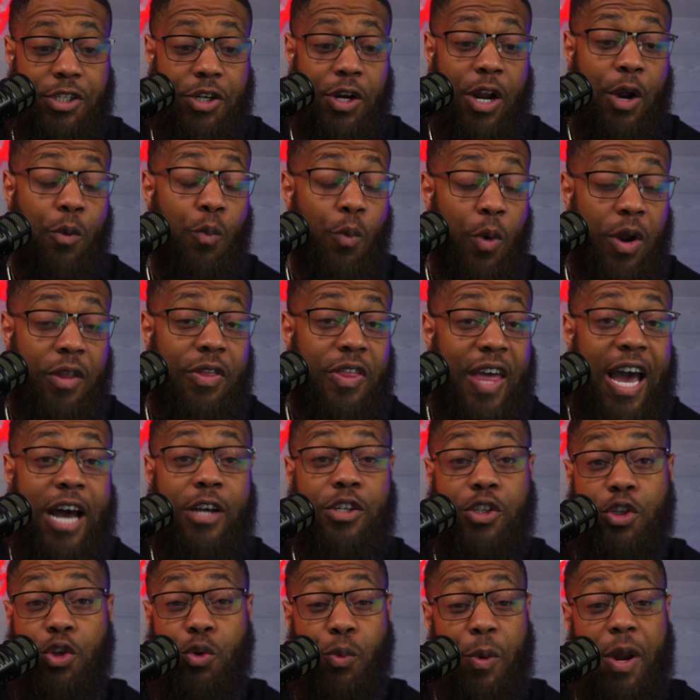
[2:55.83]
year at
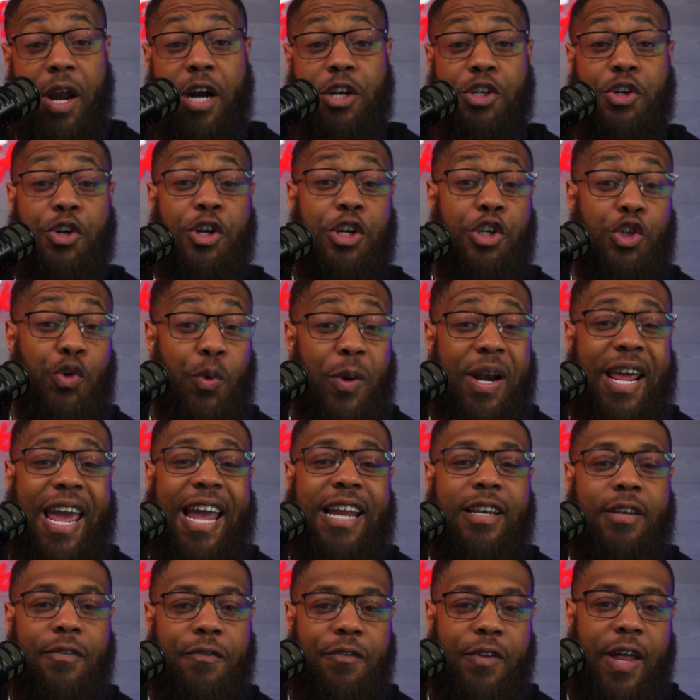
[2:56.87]

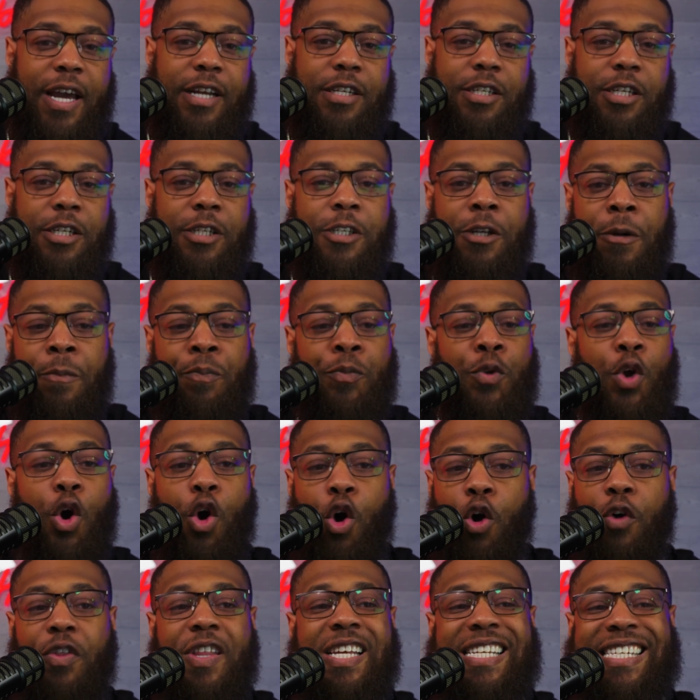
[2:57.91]
1,328 deflections
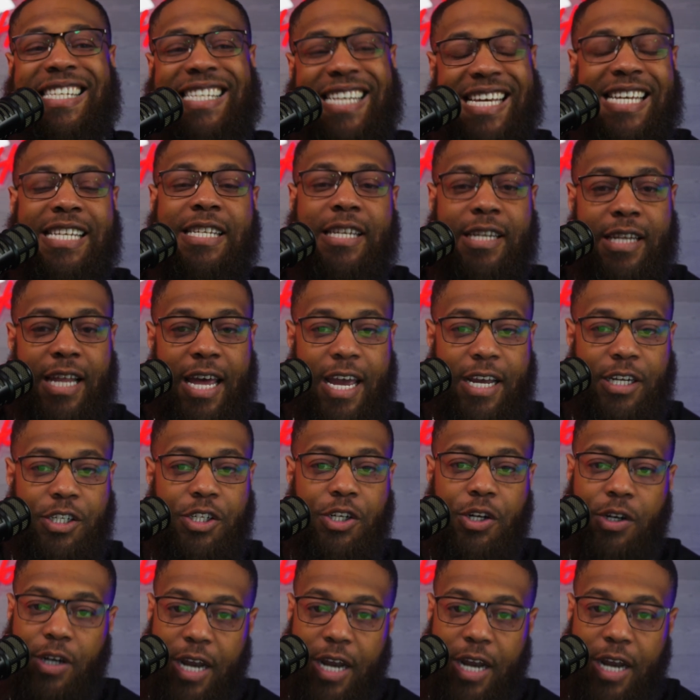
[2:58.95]
on the season last year.